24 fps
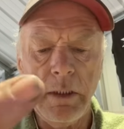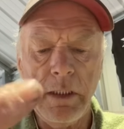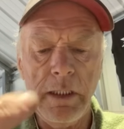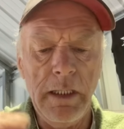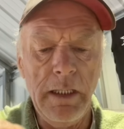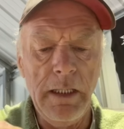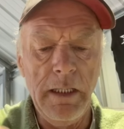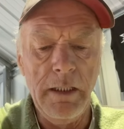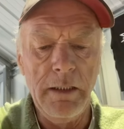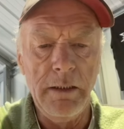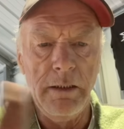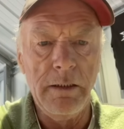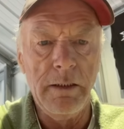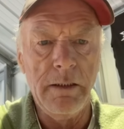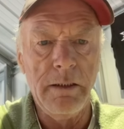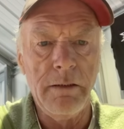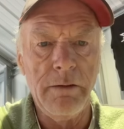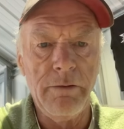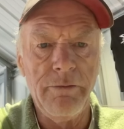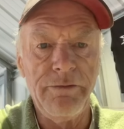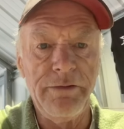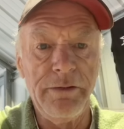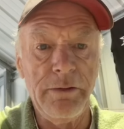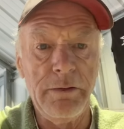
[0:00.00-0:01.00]
and
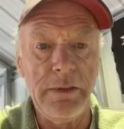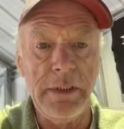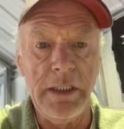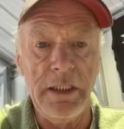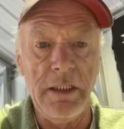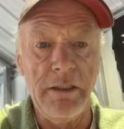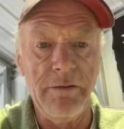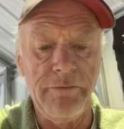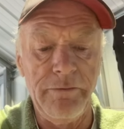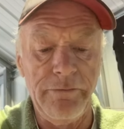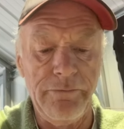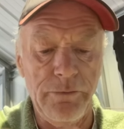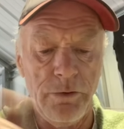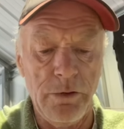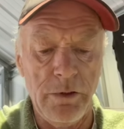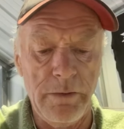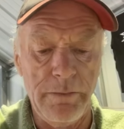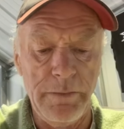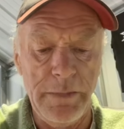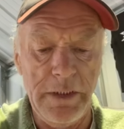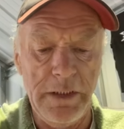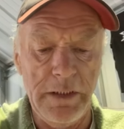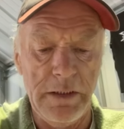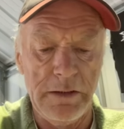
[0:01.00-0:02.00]
see what they give you for it,
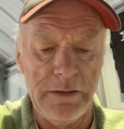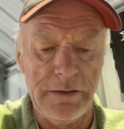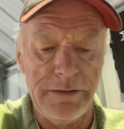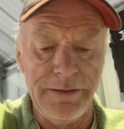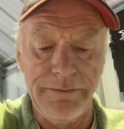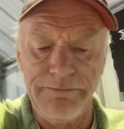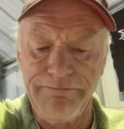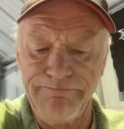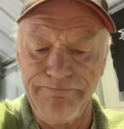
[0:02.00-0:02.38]
because